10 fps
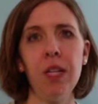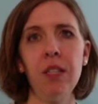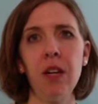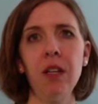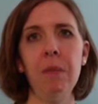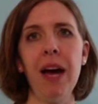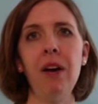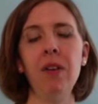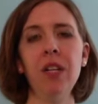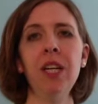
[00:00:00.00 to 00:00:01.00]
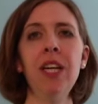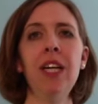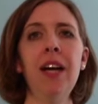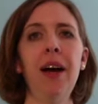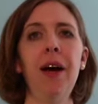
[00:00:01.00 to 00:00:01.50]
what it's all about?
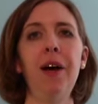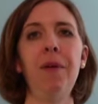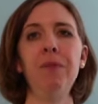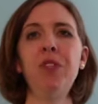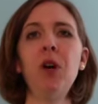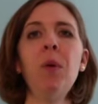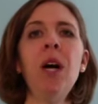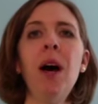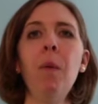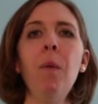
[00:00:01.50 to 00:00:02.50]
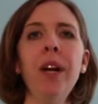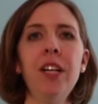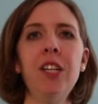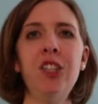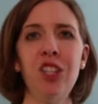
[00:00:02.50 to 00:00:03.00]
So
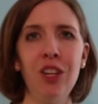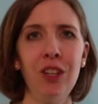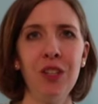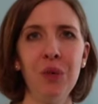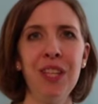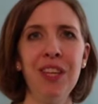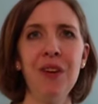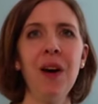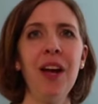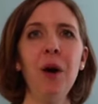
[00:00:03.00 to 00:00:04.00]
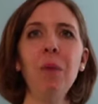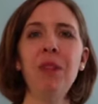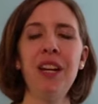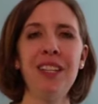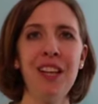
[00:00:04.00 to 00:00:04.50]
wanted to share this with you. I
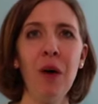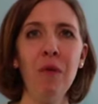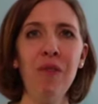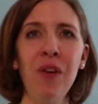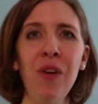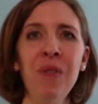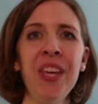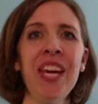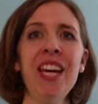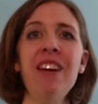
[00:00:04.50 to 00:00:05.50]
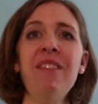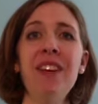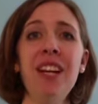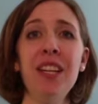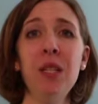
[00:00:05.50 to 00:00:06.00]
hope that it's helpful. If
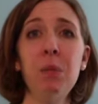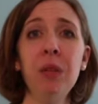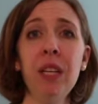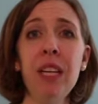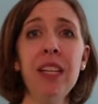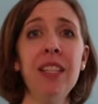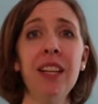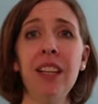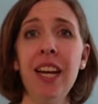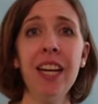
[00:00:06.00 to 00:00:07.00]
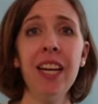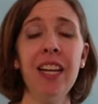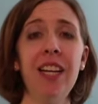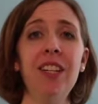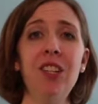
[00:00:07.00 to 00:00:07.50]
it is, please like
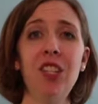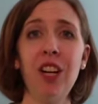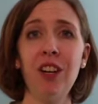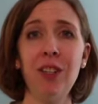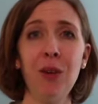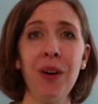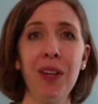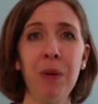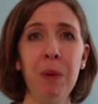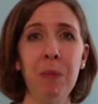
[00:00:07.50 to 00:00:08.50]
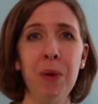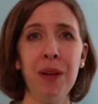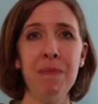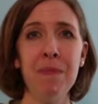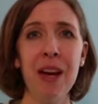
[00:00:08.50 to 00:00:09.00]
it and share it so other people
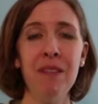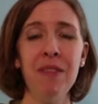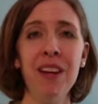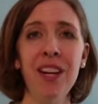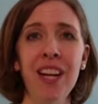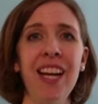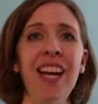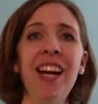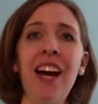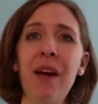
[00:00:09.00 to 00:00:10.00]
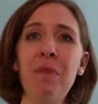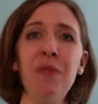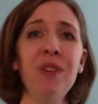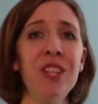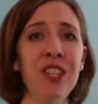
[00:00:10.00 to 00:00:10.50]
can benefit. And I
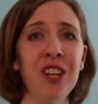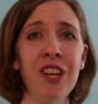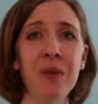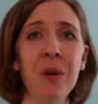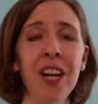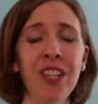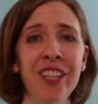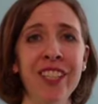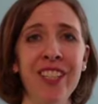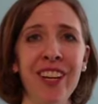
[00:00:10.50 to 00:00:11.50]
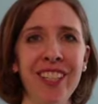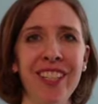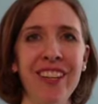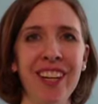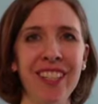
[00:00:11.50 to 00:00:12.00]
appreciate you watching. I'll talk
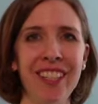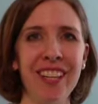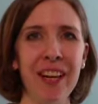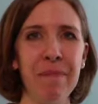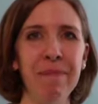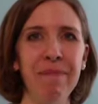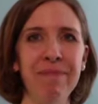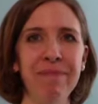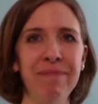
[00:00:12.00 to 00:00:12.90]
to you next time.